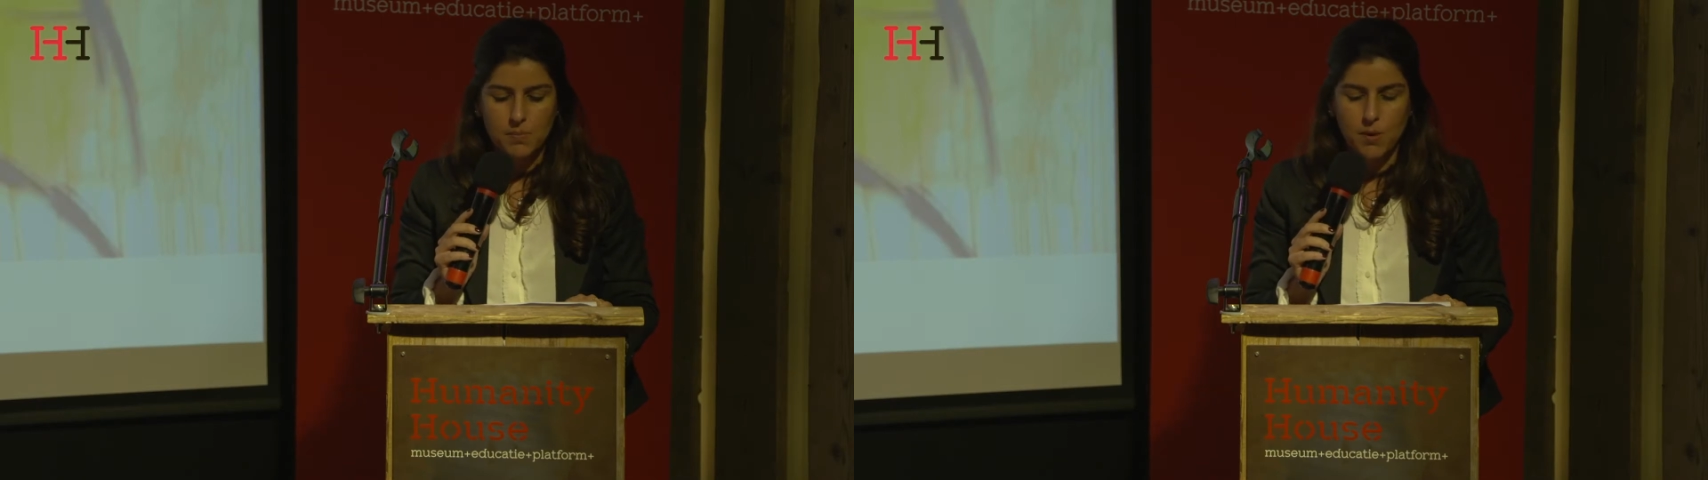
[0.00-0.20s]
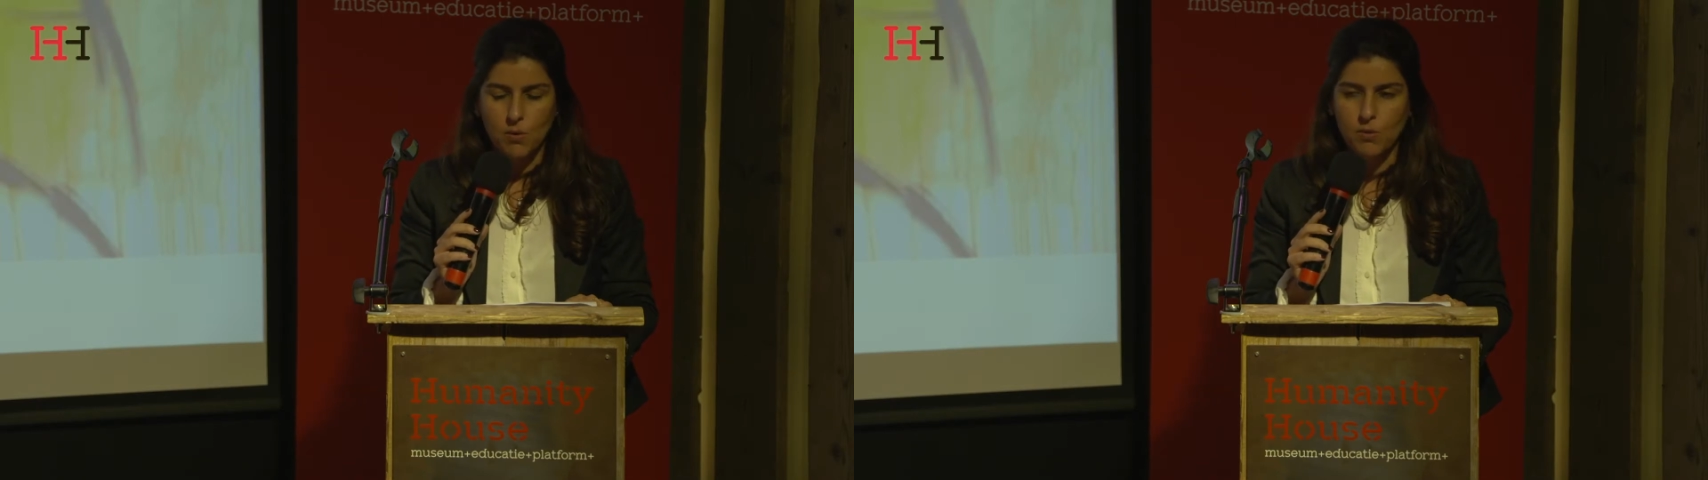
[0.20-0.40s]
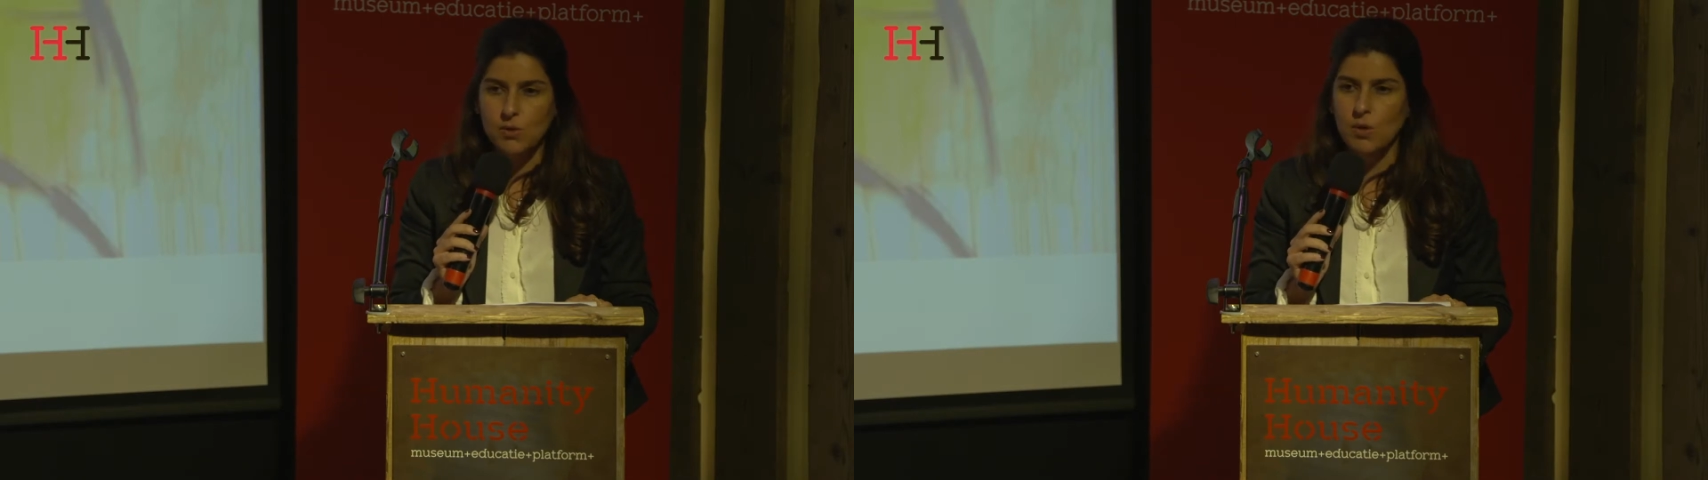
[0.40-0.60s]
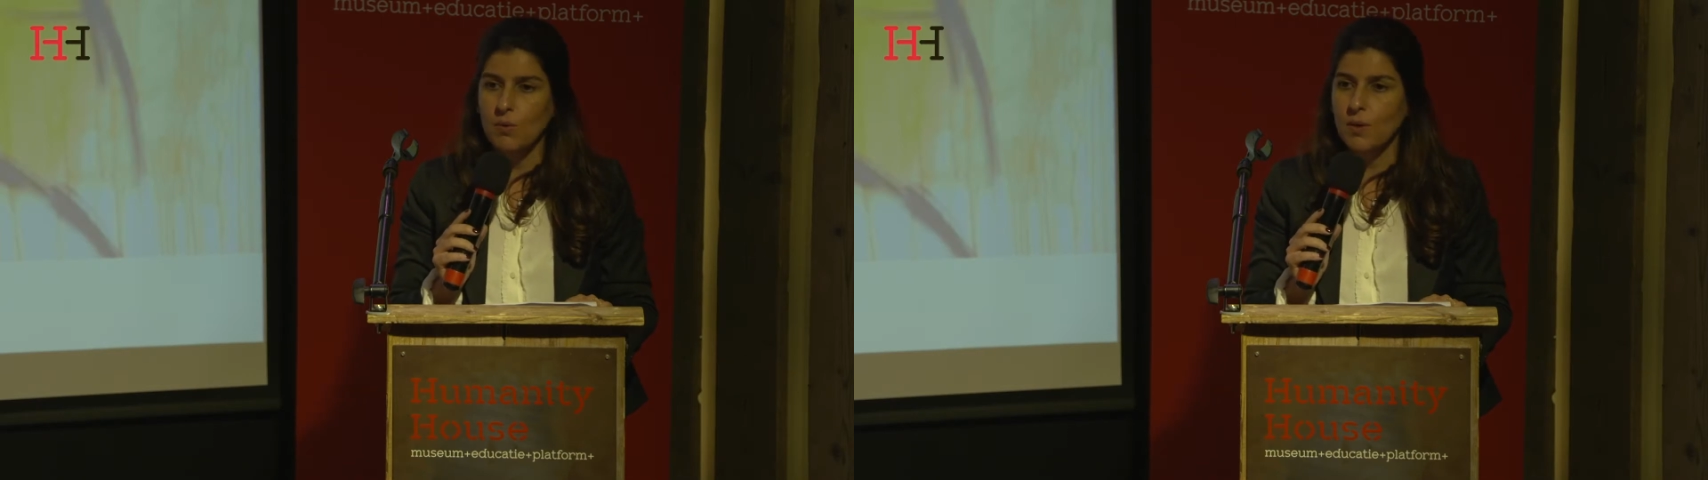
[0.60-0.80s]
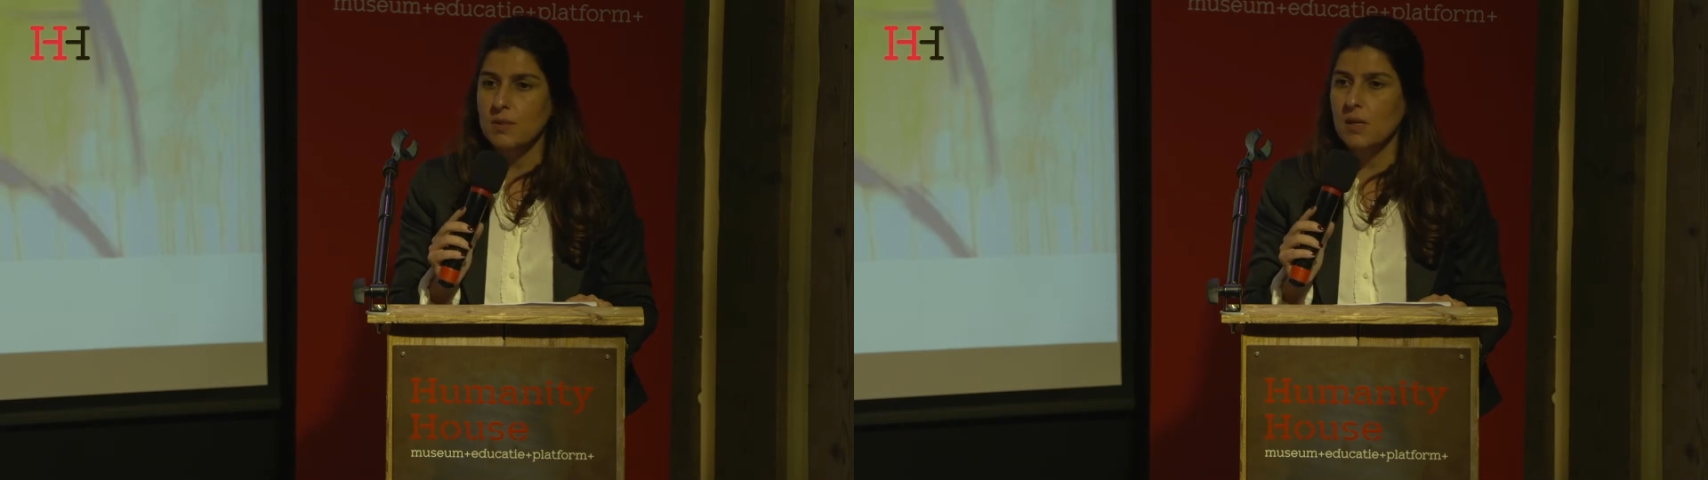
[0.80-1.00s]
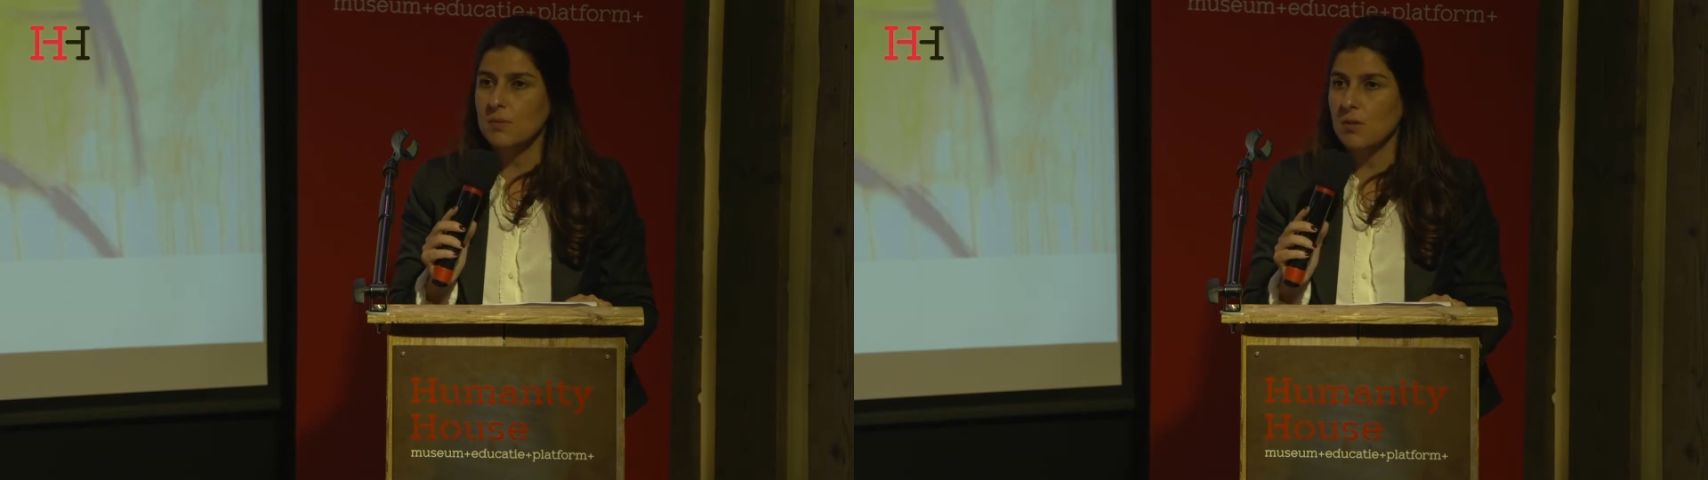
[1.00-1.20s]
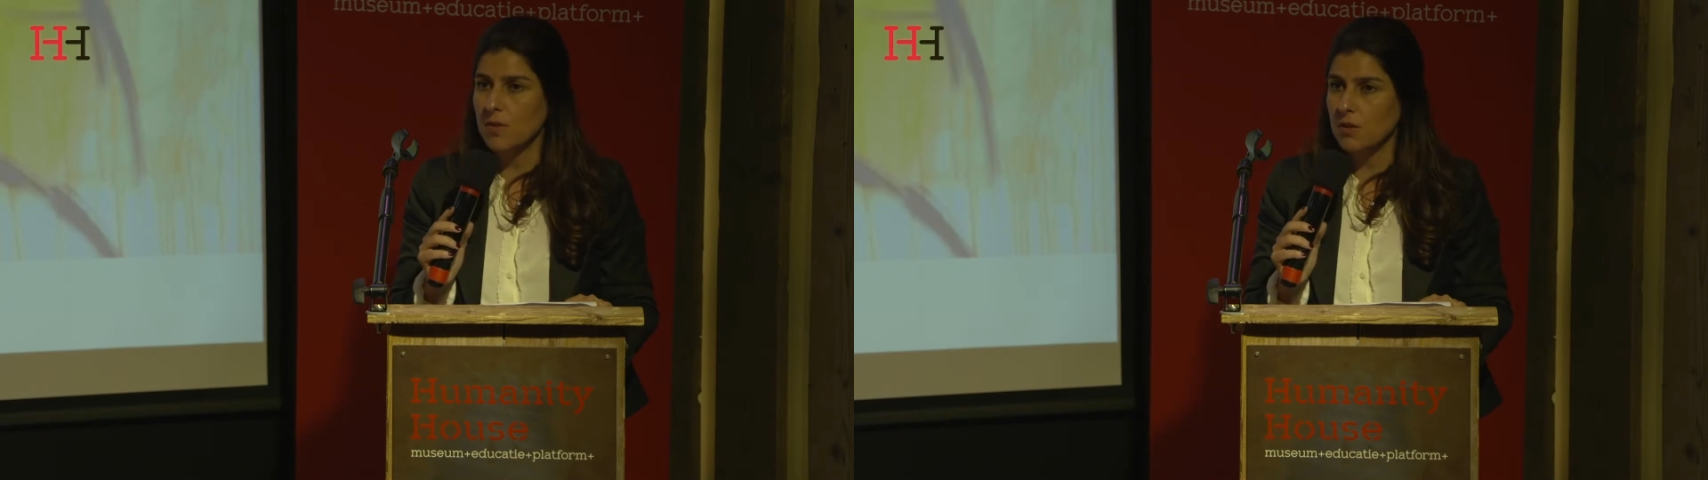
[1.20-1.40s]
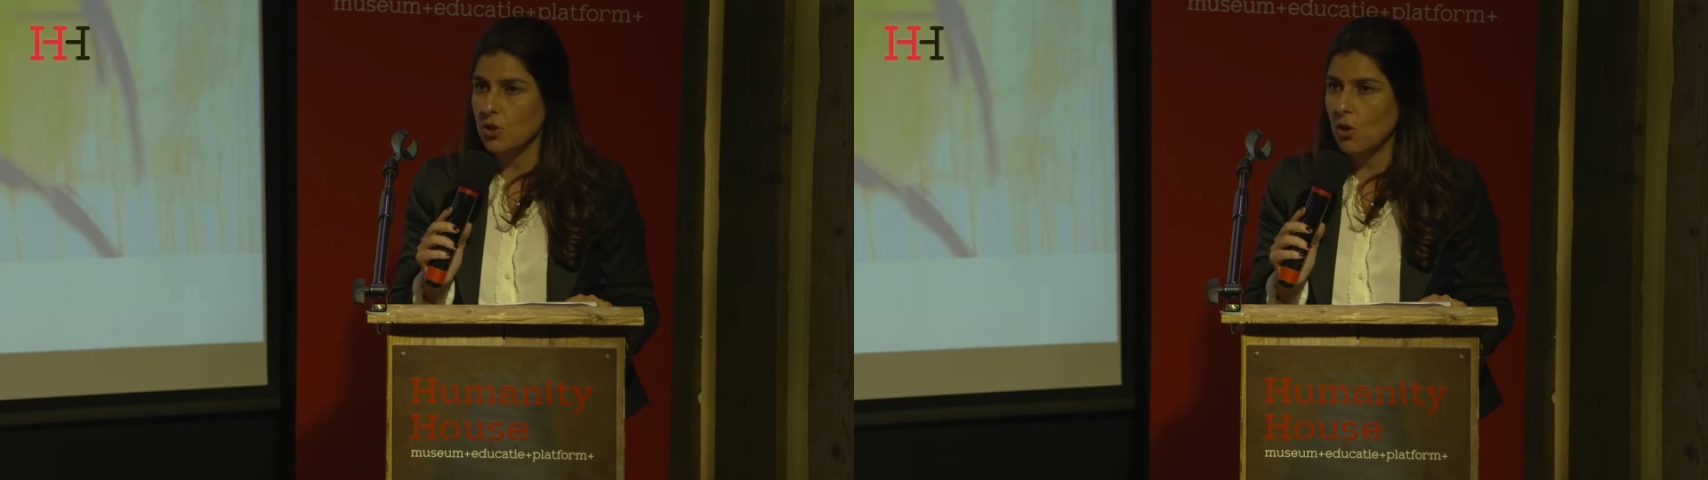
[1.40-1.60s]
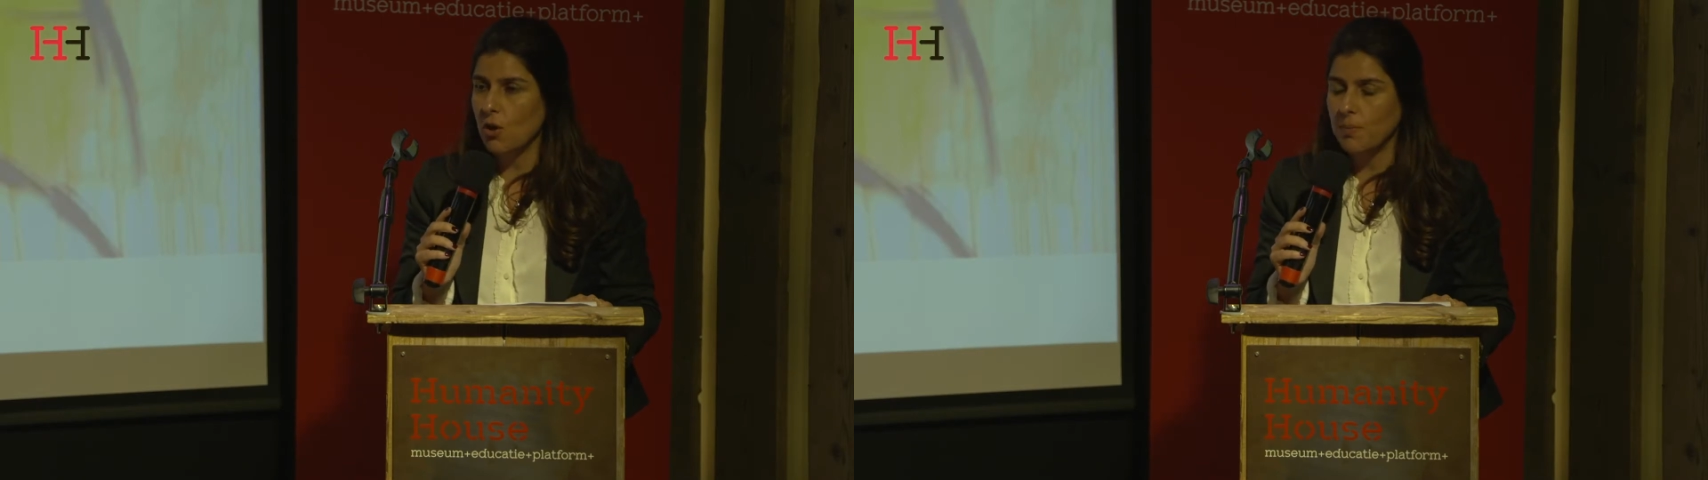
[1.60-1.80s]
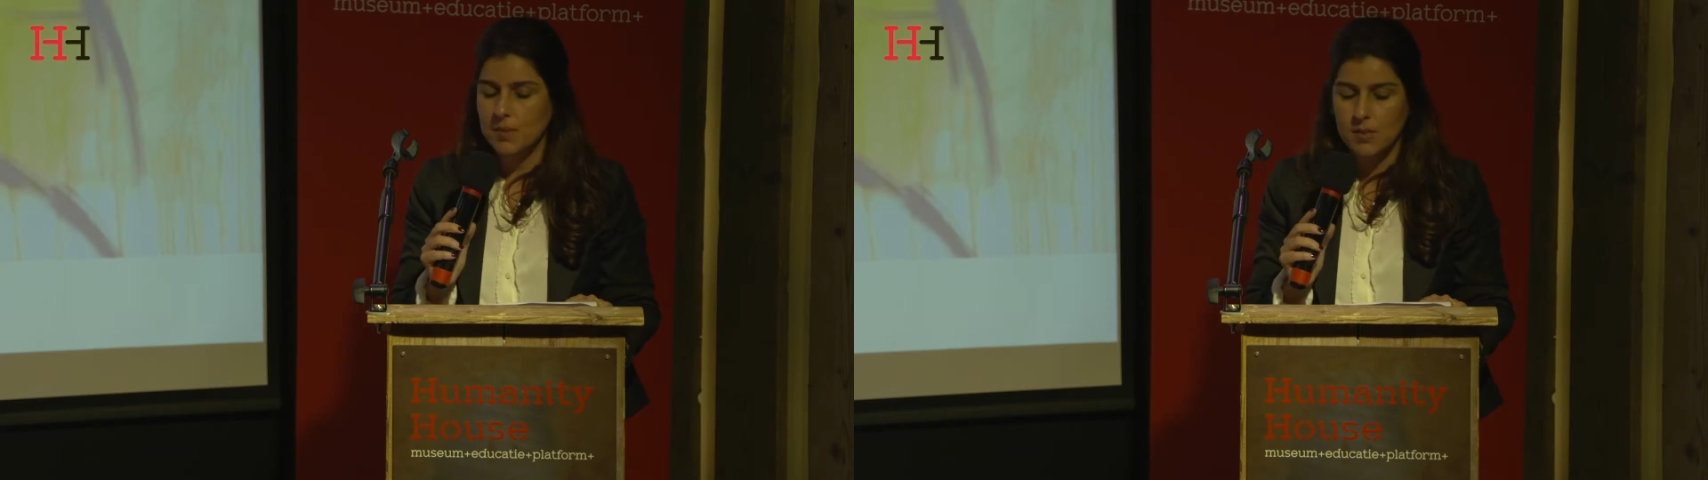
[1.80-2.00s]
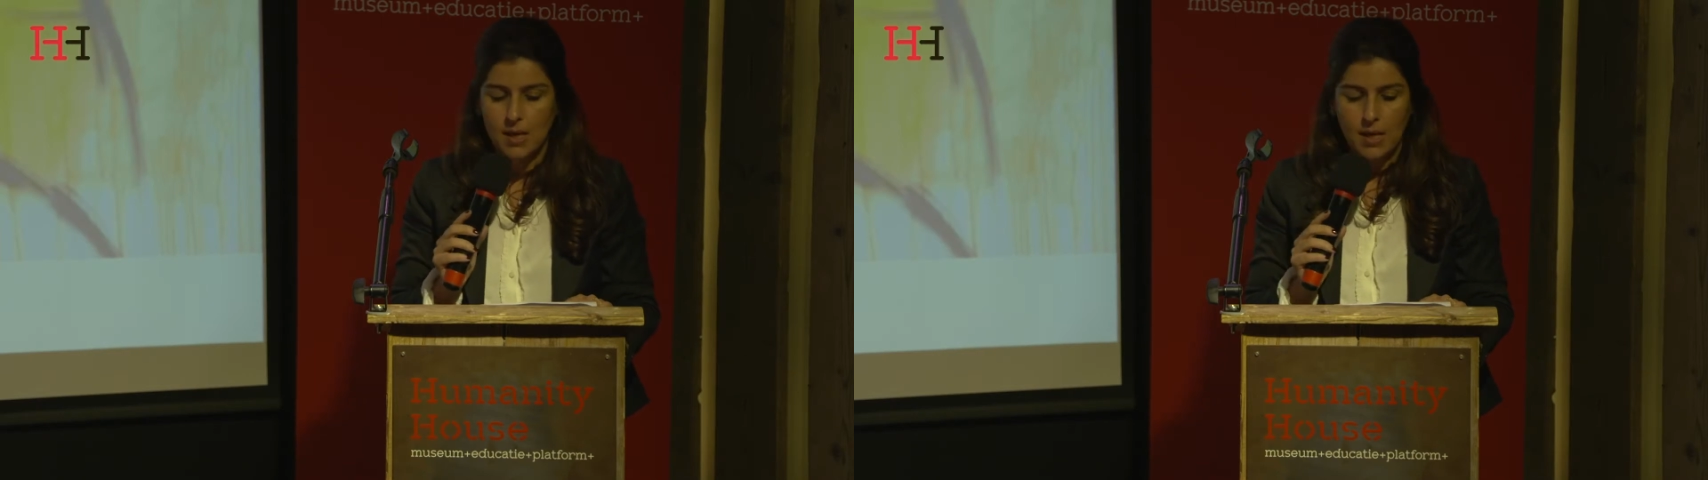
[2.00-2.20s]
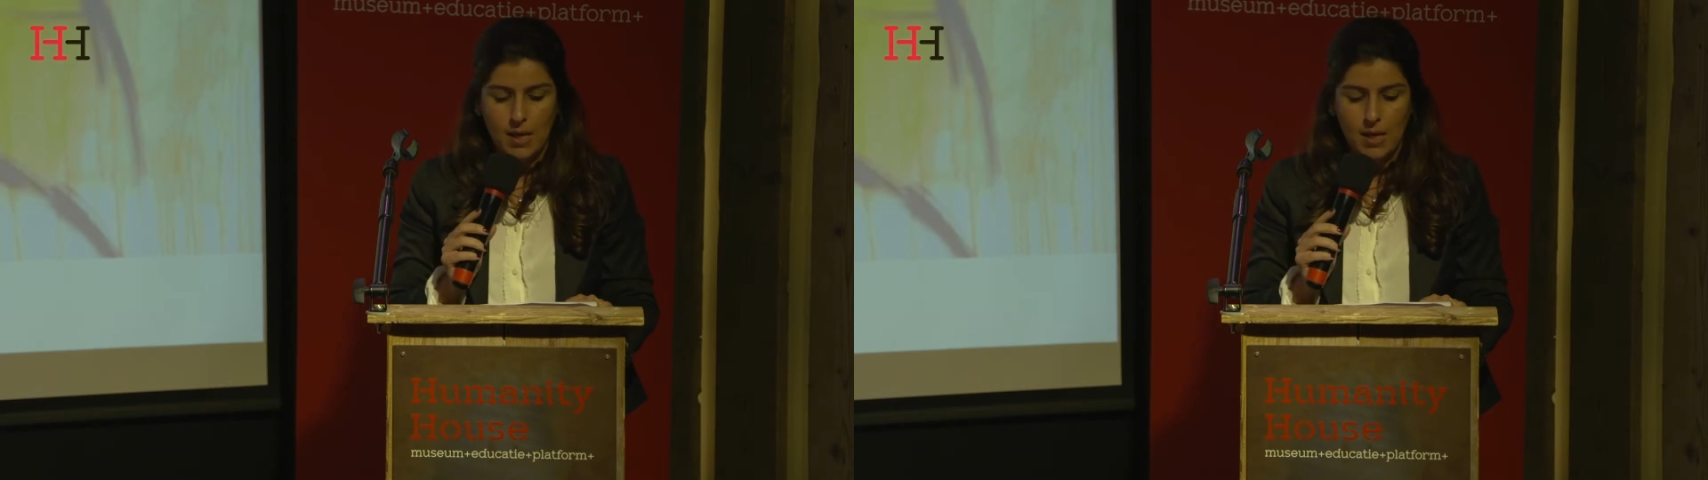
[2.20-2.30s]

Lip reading: but also in terms of their jobs,